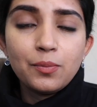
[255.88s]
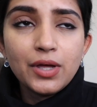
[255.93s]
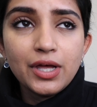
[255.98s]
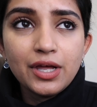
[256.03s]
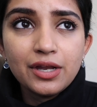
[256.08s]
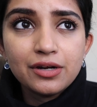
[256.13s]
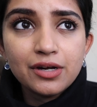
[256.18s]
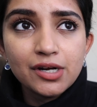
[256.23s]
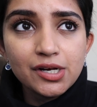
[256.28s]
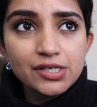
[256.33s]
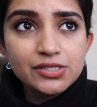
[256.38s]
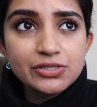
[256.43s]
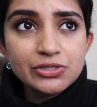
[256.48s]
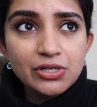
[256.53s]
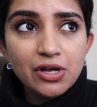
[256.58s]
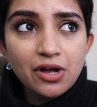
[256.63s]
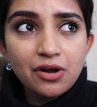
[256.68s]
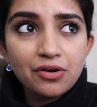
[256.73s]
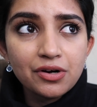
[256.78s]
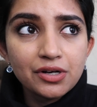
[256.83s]
But Nurse
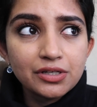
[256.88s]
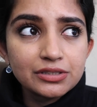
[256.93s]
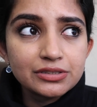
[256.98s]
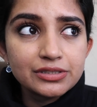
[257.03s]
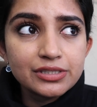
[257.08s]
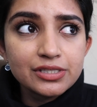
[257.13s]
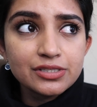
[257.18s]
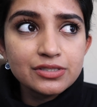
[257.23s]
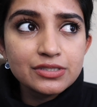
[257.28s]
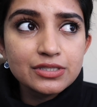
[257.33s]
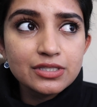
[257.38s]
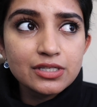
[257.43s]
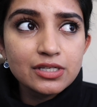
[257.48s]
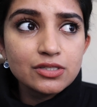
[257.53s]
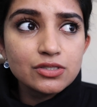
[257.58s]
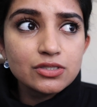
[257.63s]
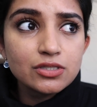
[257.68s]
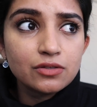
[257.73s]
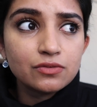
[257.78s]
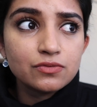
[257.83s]
Zara, this
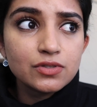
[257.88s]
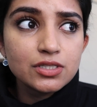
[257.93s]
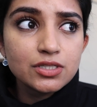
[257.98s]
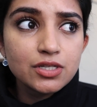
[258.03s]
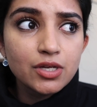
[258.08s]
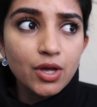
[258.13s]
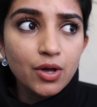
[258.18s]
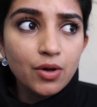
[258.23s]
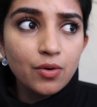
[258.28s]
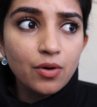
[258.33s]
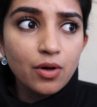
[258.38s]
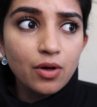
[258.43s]
is a video